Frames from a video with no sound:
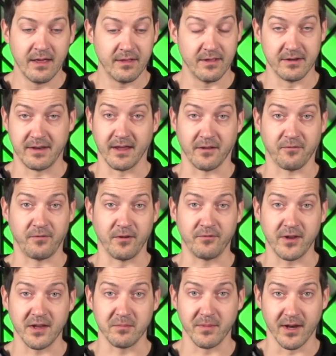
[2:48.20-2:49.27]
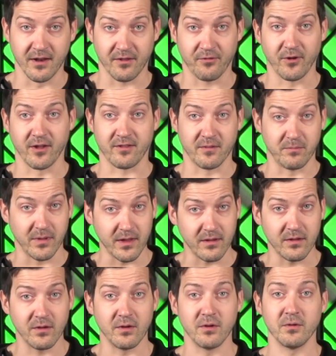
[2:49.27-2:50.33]
then it takes 15 minutes for us to meet
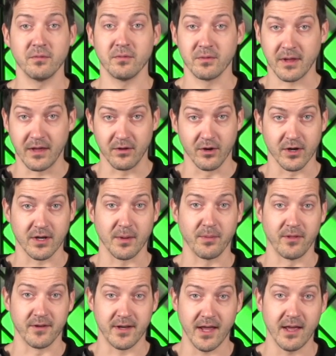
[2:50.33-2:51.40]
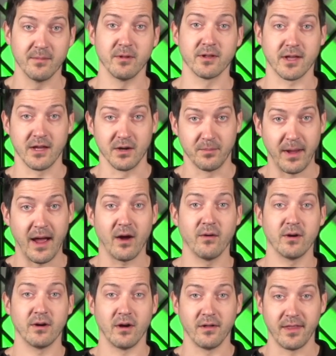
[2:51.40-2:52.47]
you, get you hooked up on the table, get your
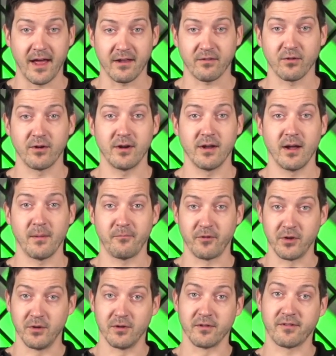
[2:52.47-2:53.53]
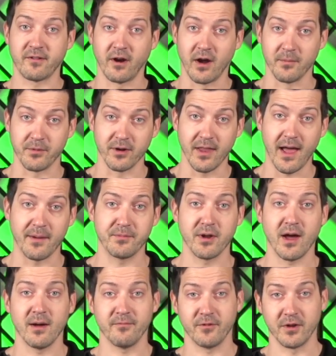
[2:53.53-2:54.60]
power, all that sorted up, for you to start up your
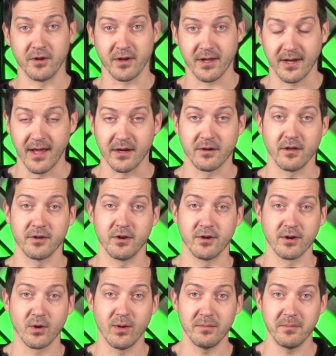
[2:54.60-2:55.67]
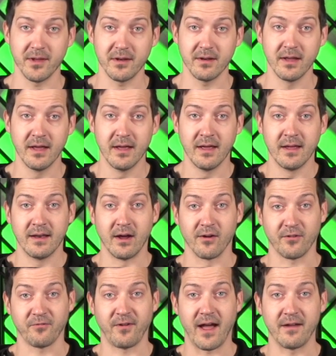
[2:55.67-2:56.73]
laptop, for you to connect all your equipment. Now
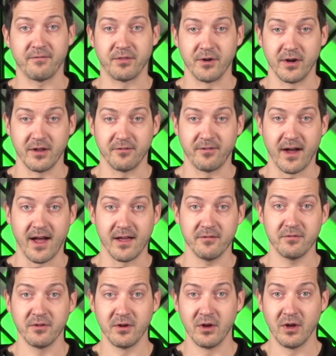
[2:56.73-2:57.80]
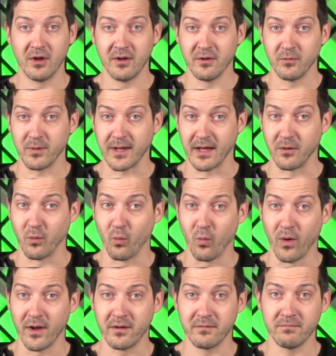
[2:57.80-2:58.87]
it's 5:35. We get
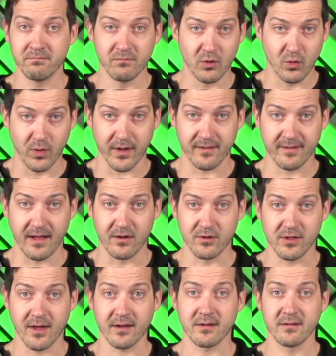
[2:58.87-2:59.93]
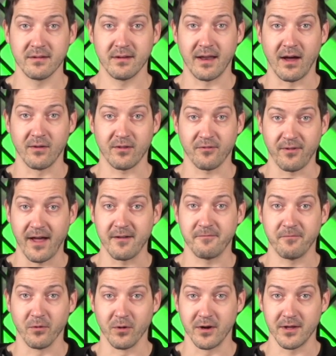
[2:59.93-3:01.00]
1 quick sound check. Now it's
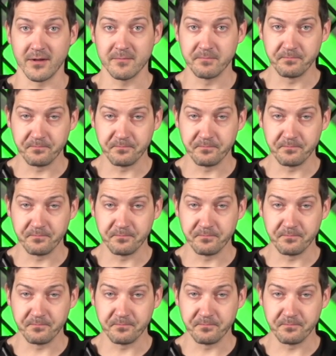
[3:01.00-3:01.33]
5:40.